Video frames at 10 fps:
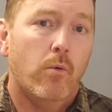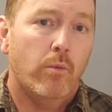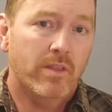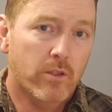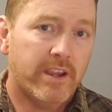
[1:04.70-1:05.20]

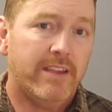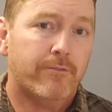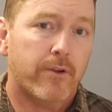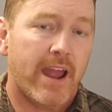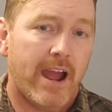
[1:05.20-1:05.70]
when looking
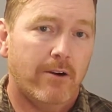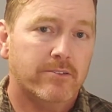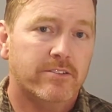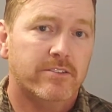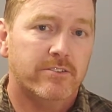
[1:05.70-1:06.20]
for a
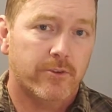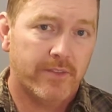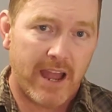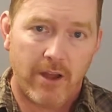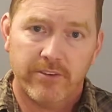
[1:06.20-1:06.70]
house during
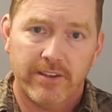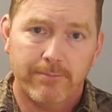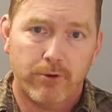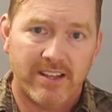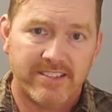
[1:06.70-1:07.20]
the house hunting
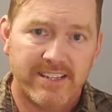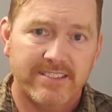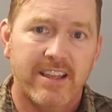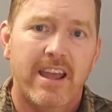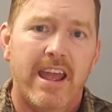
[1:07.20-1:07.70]

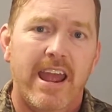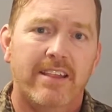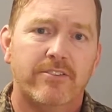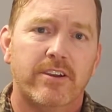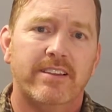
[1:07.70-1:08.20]
process.
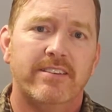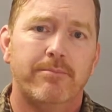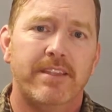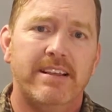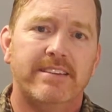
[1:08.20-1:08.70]
And let's look at
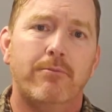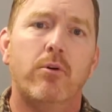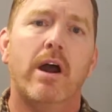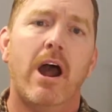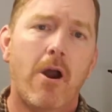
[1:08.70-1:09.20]
some things that
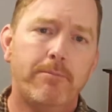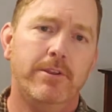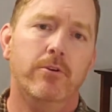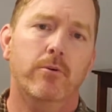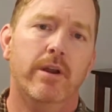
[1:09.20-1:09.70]
will help
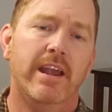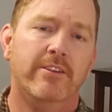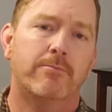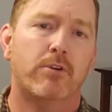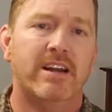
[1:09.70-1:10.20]
you in
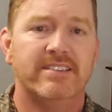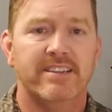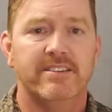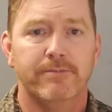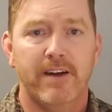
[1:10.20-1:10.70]
your
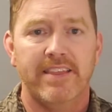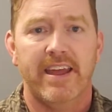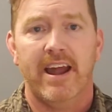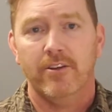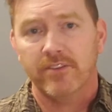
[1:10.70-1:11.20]
process to find the
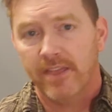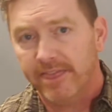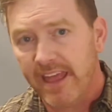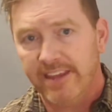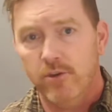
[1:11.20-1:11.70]
house
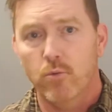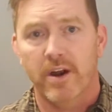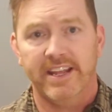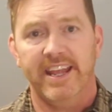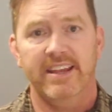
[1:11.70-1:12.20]
that you
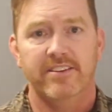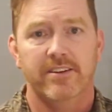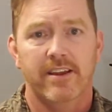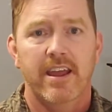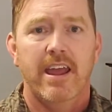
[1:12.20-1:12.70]
want to get.
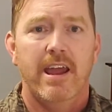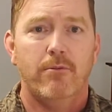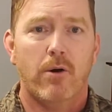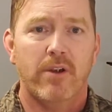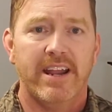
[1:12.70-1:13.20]
And
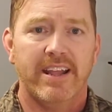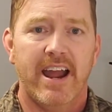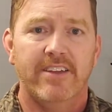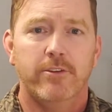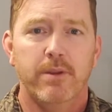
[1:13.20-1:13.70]
while we're at it,
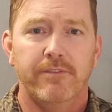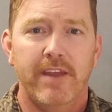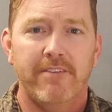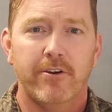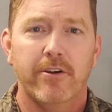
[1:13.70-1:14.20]
guys, do me a
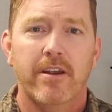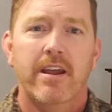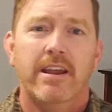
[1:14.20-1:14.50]
favor,